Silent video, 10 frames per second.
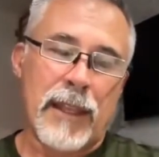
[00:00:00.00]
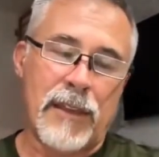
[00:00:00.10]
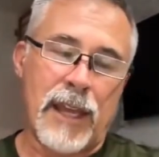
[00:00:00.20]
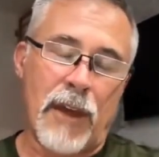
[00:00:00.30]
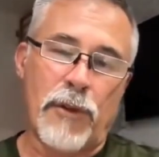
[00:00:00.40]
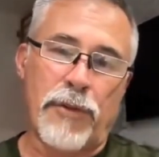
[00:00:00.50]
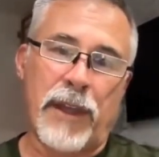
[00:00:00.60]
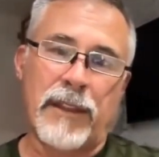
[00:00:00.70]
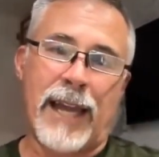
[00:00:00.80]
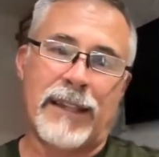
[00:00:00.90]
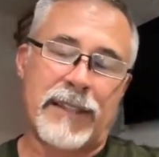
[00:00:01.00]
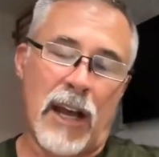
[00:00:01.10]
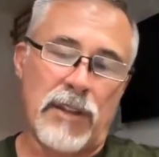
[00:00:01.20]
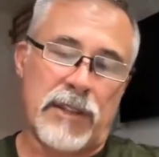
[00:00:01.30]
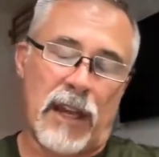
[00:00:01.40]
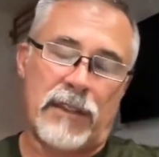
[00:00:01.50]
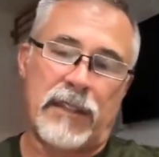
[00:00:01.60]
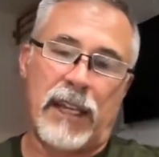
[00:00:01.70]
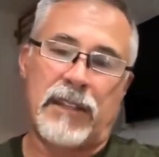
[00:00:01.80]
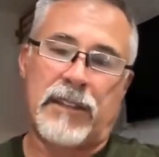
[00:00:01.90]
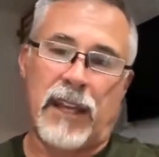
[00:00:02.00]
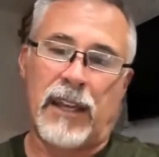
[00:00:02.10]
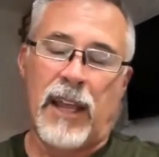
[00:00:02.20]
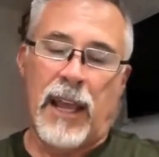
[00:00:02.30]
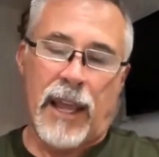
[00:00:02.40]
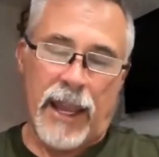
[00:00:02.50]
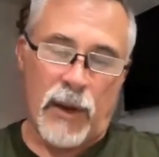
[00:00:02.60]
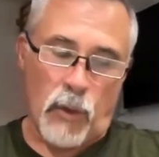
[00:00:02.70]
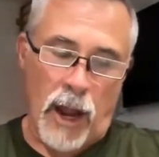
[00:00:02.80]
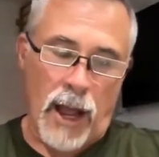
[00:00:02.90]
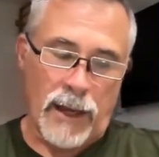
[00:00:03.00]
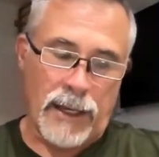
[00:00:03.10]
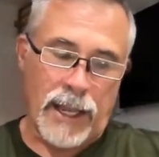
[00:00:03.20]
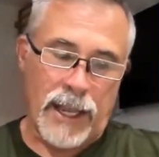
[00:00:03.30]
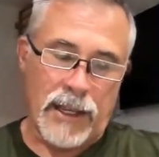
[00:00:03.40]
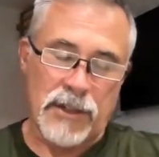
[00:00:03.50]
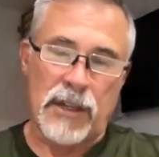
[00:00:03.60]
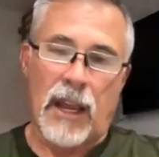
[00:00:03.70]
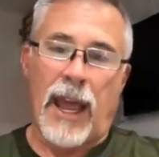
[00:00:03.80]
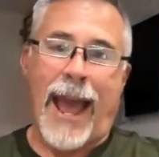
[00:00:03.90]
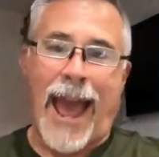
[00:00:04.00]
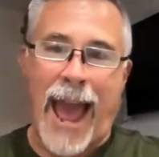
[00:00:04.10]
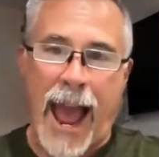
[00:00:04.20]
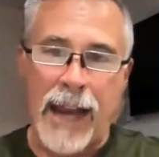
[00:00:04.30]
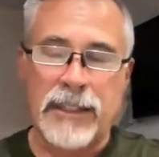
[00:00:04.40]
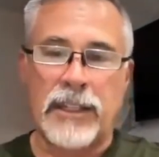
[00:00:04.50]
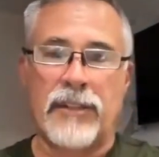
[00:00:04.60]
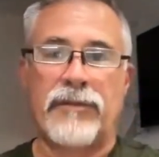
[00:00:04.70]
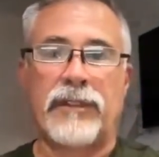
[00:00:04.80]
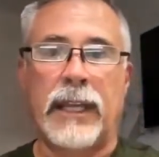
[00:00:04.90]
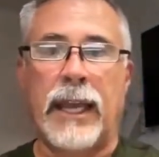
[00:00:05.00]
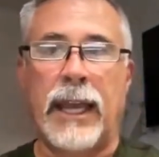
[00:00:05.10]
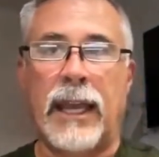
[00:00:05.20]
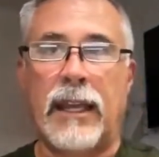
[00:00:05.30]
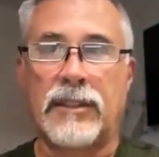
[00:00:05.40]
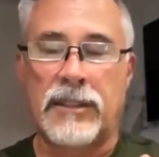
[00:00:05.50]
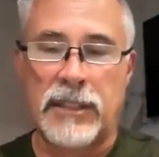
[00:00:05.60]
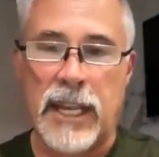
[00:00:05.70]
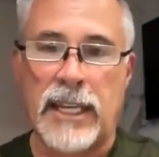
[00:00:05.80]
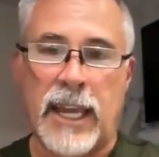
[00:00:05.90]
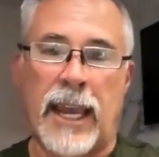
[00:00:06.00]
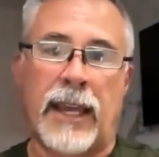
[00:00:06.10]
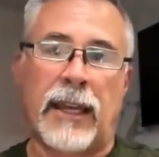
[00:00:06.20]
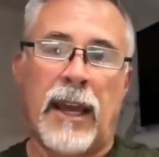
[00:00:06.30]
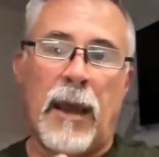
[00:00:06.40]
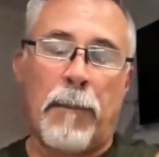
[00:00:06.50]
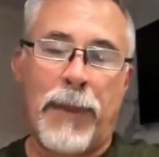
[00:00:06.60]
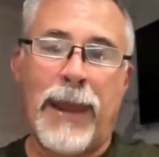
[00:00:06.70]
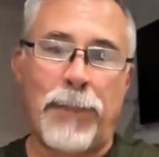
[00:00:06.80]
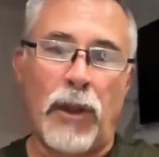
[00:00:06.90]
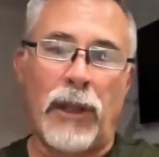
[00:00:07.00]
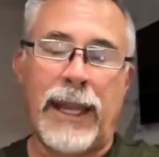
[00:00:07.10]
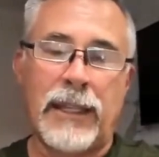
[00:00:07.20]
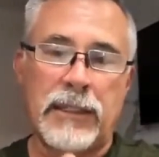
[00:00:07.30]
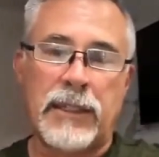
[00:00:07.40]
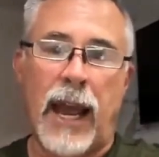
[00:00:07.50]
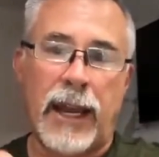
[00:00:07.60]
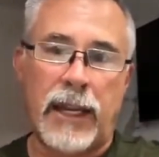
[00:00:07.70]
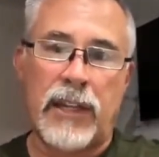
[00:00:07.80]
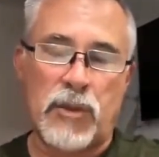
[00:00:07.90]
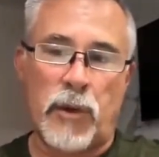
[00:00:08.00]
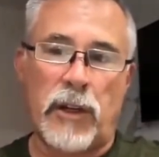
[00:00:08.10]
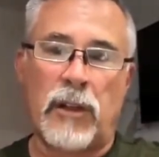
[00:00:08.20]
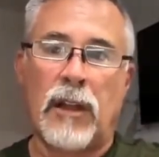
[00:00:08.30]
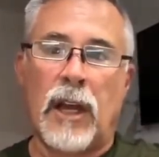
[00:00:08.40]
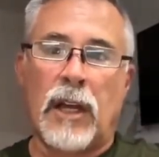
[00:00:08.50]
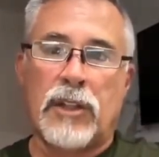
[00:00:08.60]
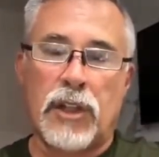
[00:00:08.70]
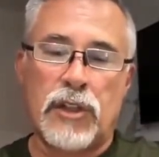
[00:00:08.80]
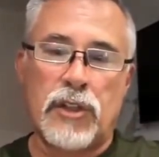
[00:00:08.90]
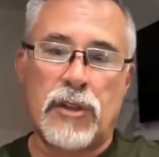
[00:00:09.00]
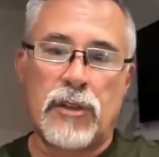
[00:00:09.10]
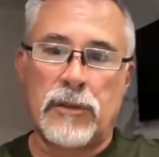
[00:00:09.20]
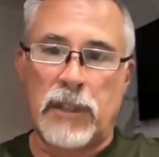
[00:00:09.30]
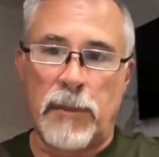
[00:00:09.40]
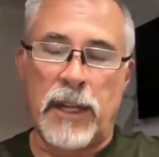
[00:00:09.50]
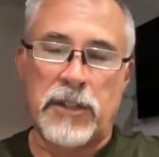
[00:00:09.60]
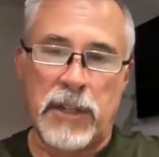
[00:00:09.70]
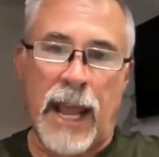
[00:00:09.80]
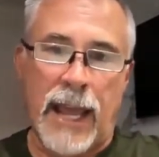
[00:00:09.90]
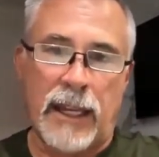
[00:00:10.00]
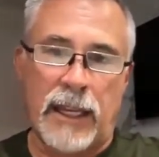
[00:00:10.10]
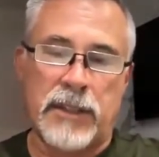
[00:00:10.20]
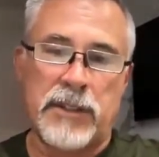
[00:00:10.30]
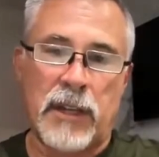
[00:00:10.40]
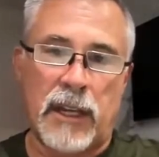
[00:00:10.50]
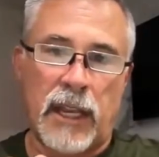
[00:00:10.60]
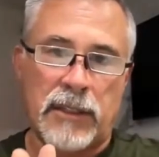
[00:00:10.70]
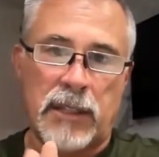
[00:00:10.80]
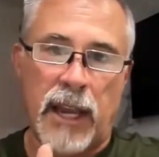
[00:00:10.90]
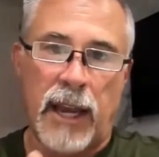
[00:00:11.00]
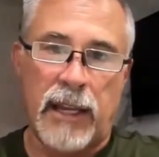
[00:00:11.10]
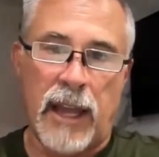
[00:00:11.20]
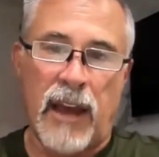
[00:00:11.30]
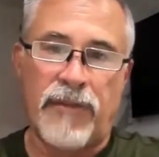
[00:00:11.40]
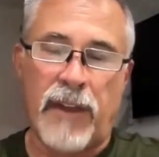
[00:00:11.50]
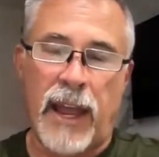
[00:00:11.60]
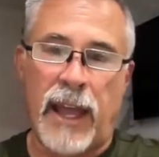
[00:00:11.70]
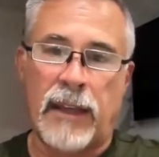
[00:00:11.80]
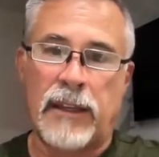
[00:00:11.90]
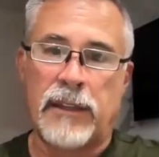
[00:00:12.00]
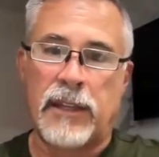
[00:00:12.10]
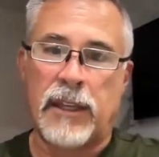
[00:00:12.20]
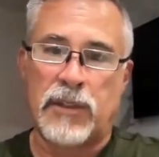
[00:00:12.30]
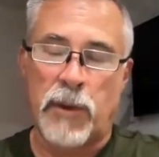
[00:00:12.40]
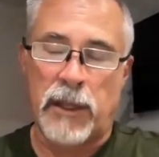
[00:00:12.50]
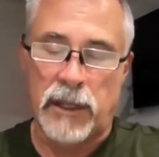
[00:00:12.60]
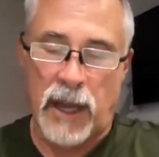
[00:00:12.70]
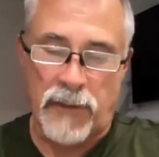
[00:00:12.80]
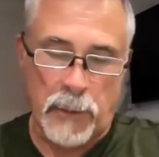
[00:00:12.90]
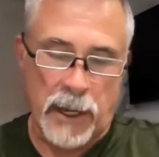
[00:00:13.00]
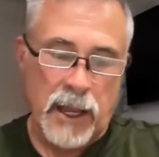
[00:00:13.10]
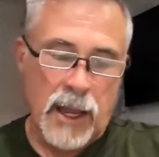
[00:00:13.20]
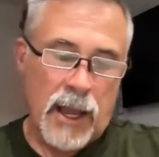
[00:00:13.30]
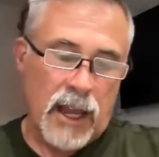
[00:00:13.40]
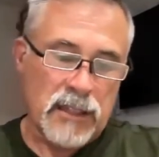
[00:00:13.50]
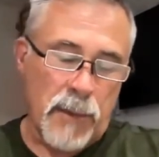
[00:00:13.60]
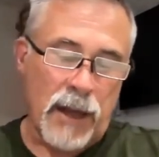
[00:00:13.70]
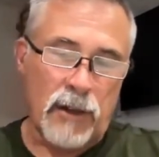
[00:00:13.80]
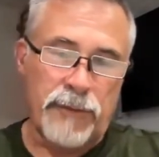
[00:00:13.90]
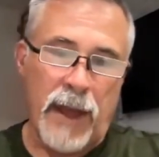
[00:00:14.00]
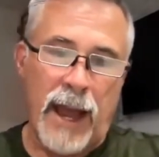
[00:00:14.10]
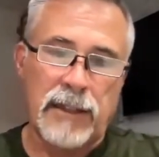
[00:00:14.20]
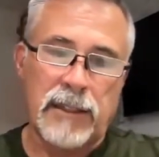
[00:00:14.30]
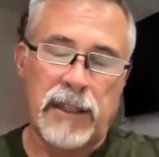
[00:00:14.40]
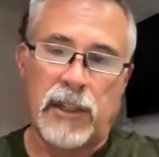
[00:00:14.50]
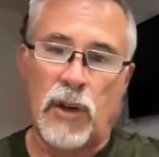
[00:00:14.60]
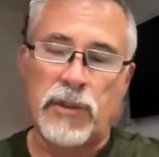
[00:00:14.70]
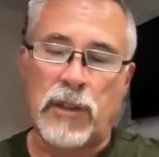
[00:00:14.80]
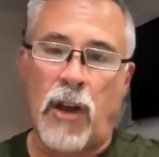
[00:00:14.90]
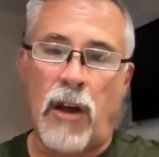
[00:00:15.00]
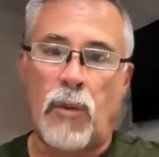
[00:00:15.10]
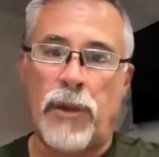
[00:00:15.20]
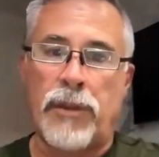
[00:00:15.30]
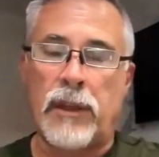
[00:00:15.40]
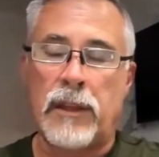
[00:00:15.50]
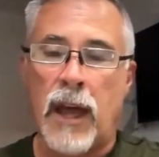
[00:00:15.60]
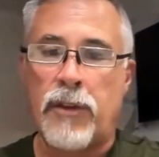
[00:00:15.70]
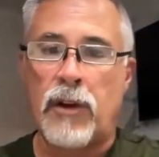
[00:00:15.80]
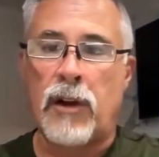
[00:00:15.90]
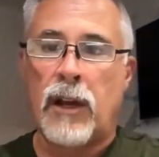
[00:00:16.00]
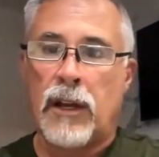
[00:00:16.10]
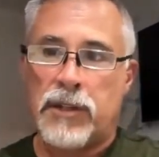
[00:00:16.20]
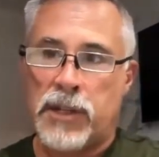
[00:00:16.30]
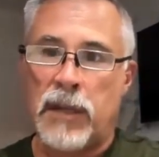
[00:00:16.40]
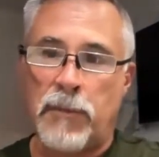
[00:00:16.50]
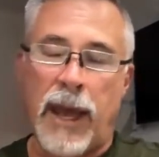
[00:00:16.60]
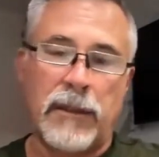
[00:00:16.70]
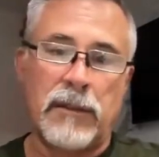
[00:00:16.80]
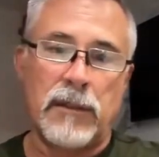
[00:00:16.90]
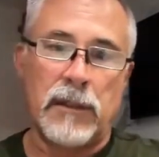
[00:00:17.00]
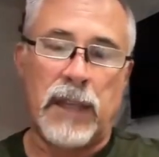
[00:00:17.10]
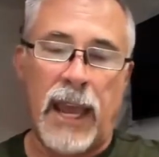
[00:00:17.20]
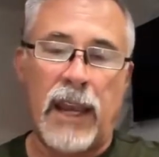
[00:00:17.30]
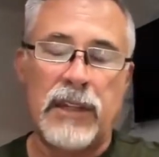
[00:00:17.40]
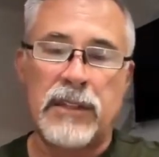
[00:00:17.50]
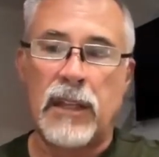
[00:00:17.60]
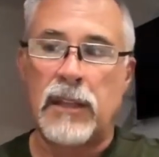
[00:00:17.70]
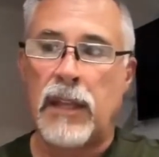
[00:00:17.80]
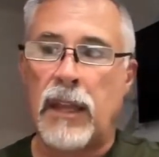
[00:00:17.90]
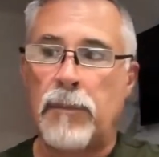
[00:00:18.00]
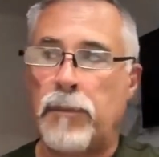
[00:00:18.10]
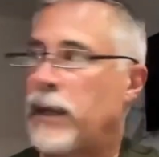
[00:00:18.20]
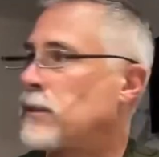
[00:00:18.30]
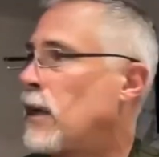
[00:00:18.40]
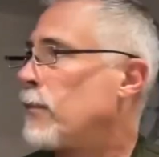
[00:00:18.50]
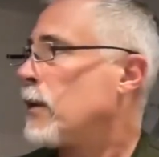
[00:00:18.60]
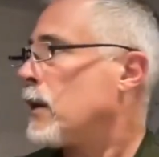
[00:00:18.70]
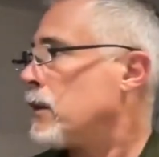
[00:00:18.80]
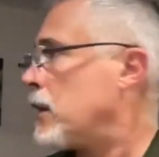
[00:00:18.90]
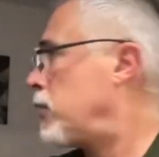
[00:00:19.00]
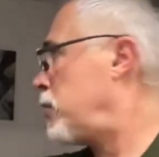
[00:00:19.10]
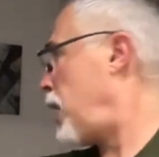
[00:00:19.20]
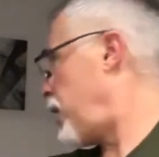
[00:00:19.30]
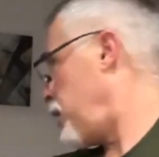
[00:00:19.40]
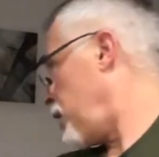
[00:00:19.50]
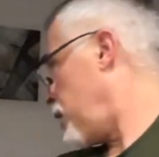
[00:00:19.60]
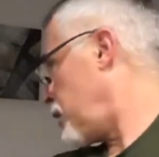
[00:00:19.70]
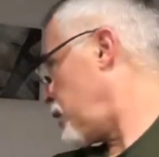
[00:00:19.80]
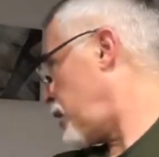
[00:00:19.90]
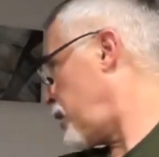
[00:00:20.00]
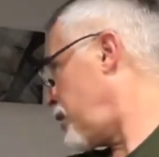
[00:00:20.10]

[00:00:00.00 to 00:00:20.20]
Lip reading: the other thing that tells us is that Iran is actively seeking people inside Israel to commit shenanigans against the IDF and the Israeli government. As a matter of fact, it goes along with another Shin Bet case that they picked up the other day, that